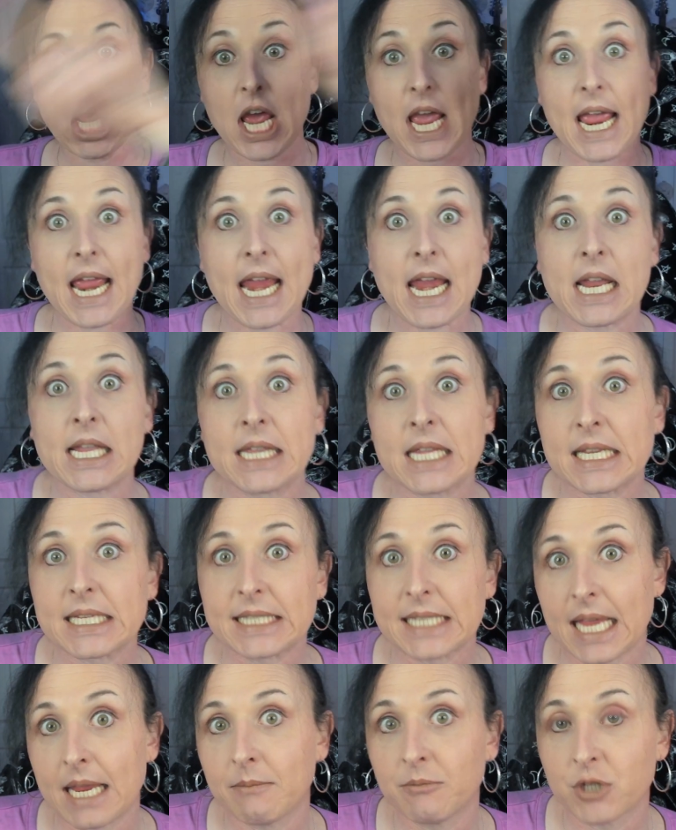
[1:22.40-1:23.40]
in the
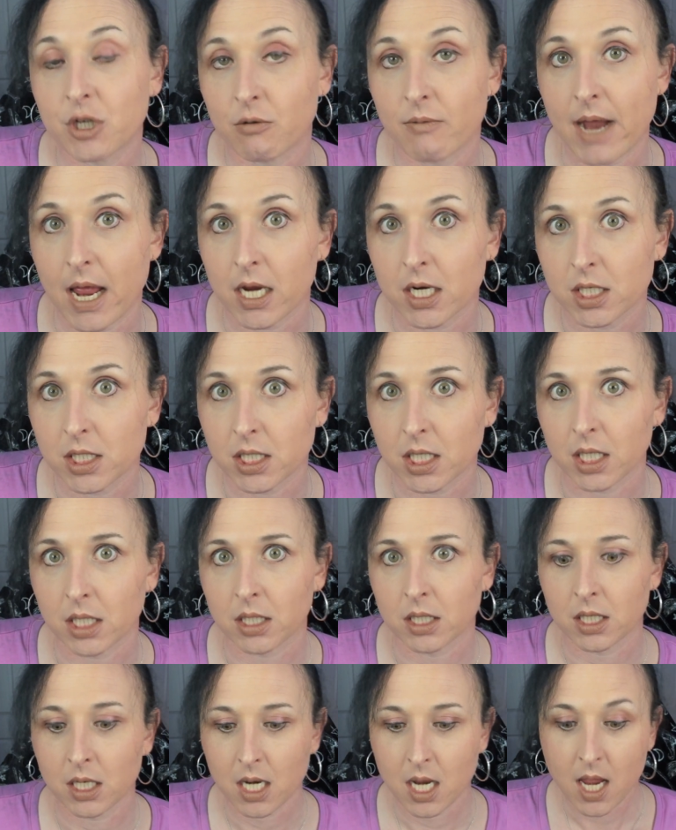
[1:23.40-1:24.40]
same direction.
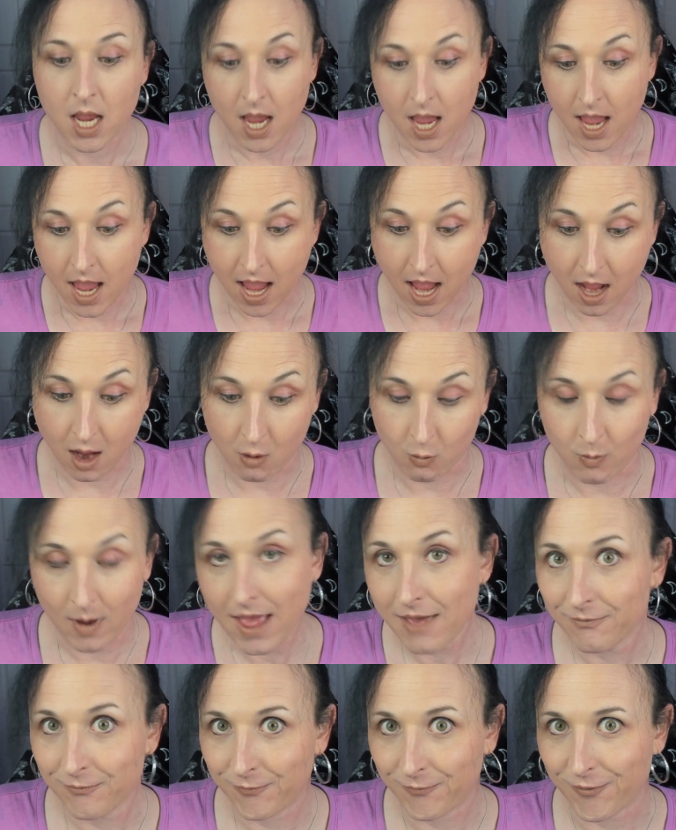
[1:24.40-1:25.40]

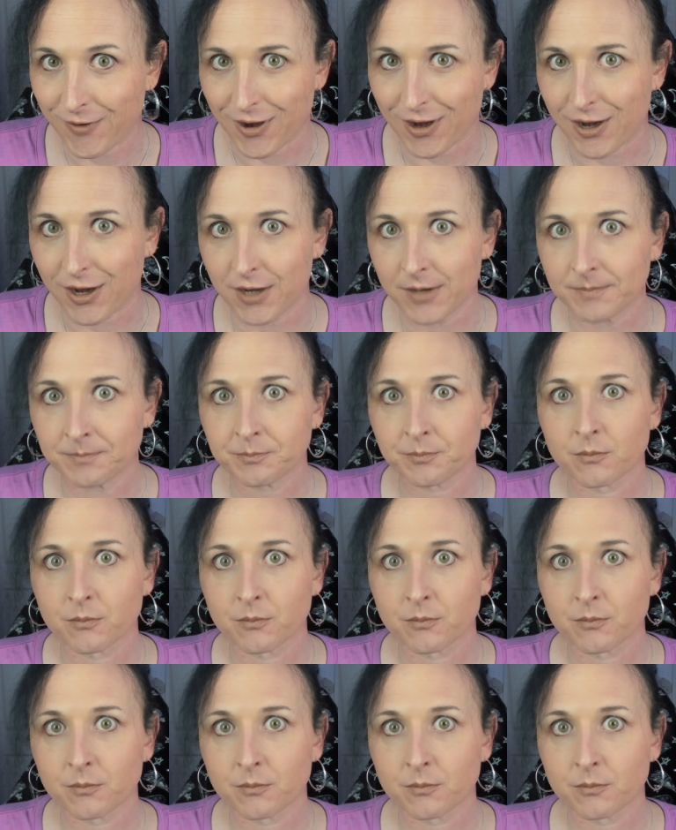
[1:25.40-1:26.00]
However,